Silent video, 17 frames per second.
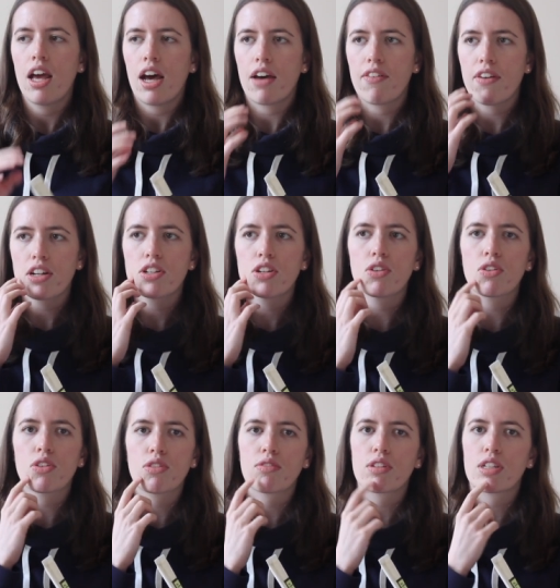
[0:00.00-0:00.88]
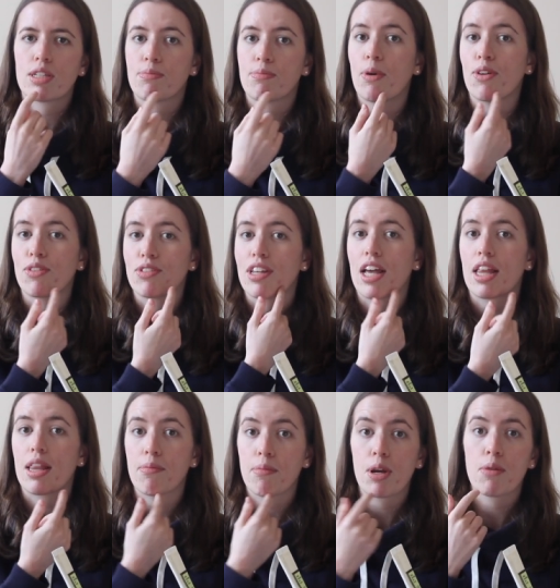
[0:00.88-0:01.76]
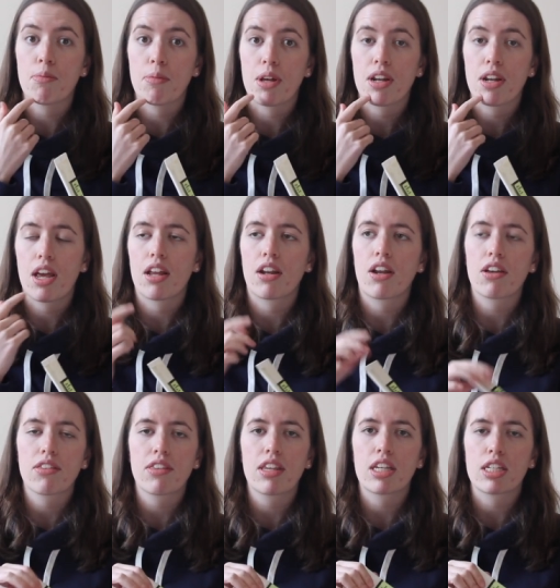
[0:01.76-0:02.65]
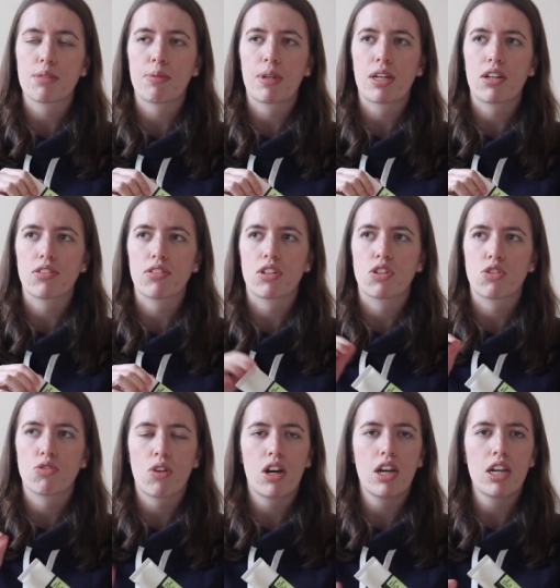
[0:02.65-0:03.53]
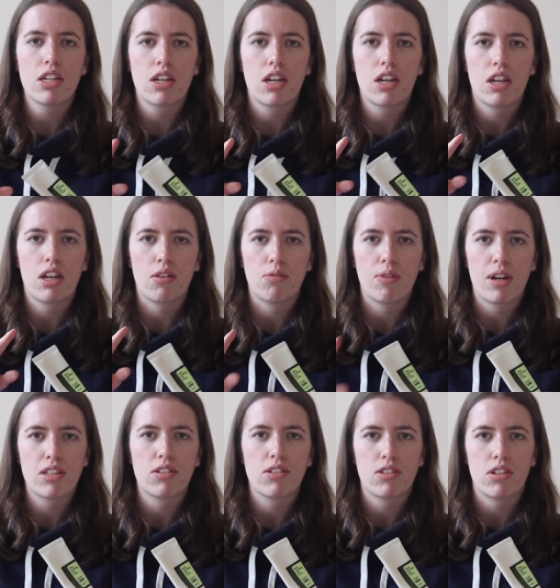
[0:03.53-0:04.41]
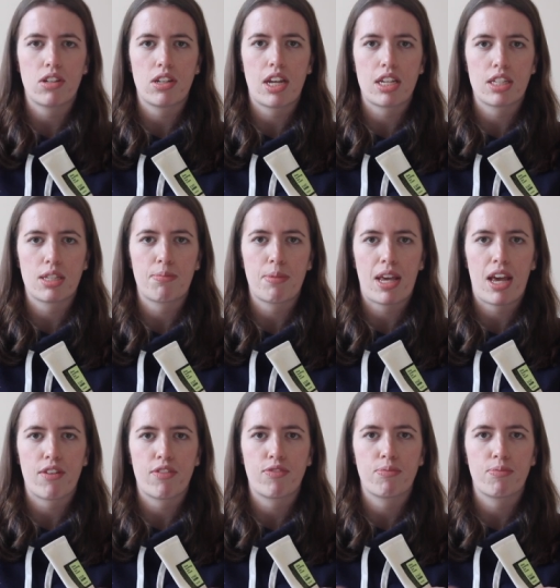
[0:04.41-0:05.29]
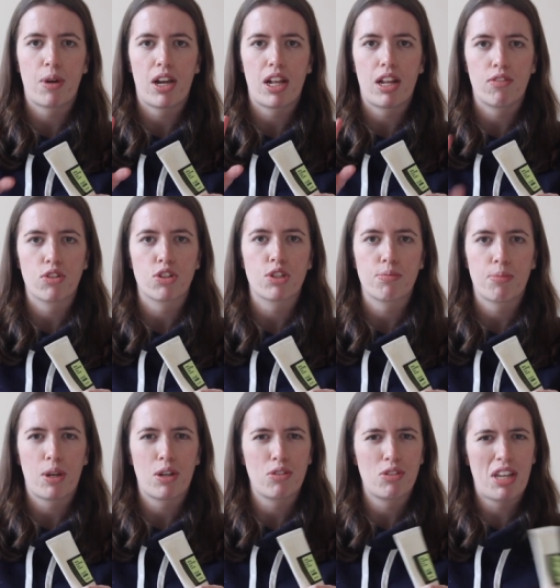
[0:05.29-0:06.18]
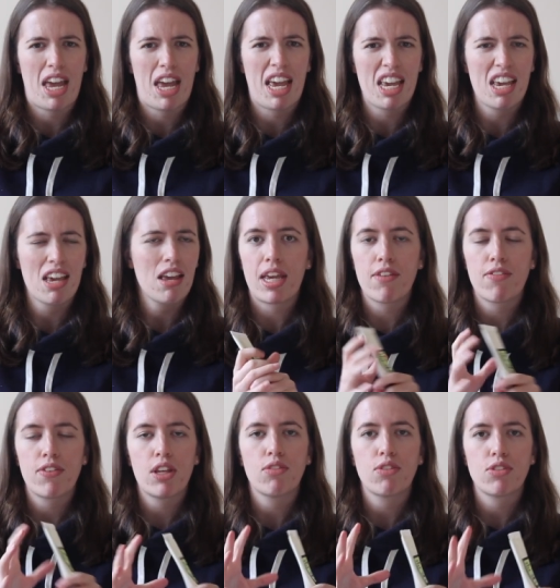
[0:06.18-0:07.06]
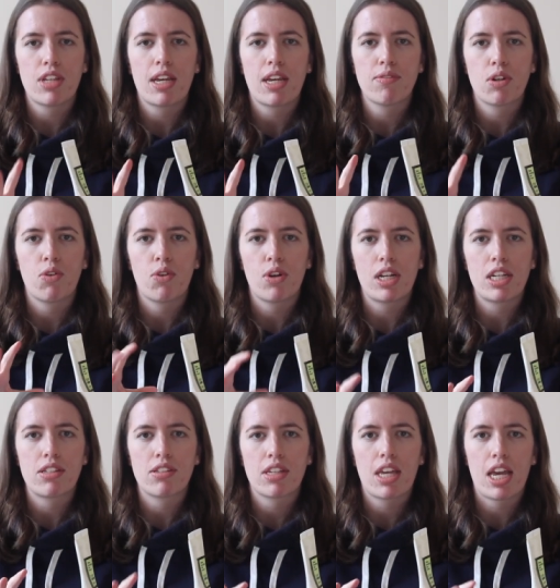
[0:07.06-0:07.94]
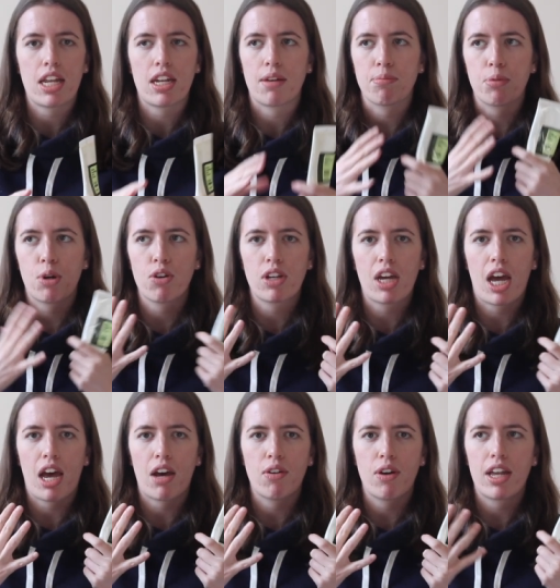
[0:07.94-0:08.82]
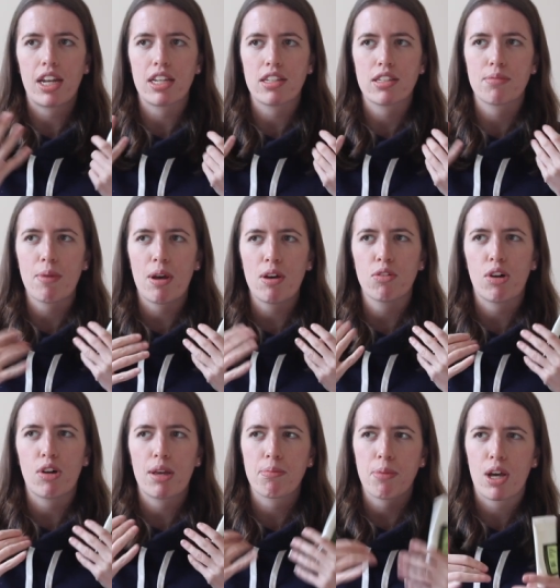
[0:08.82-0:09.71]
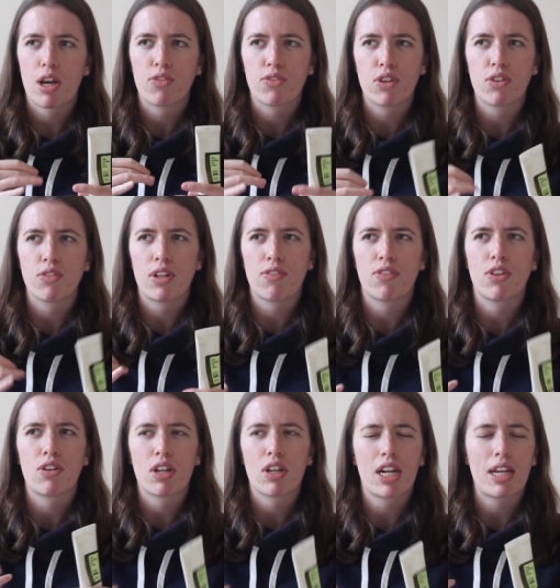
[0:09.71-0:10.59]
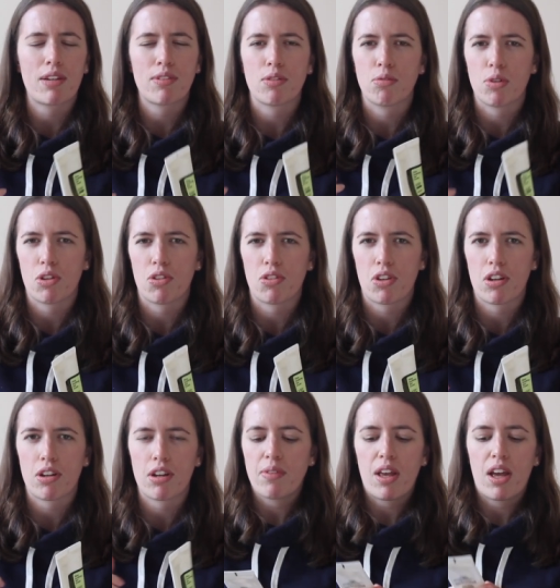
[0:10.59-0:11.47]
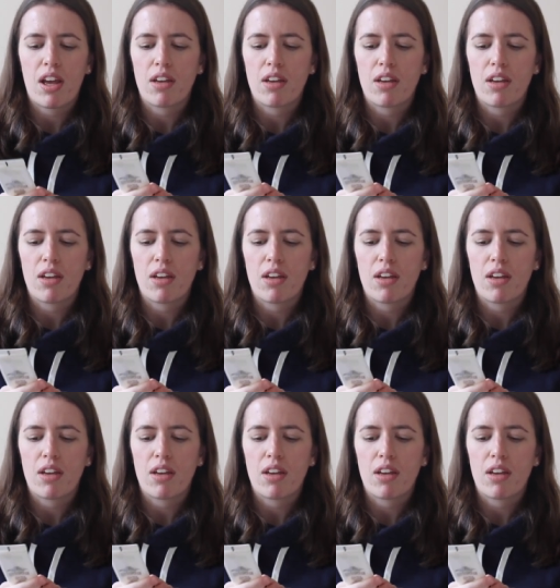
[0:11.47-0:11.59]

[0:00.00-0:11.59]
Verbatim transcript: I've actually got three spots at the moment and I think it's because I tried a Western SPF by La Roche-Posay. Even though it was aimed at oily skin, I broke out and it smelled quite perfumed even though it claimed it wasn't.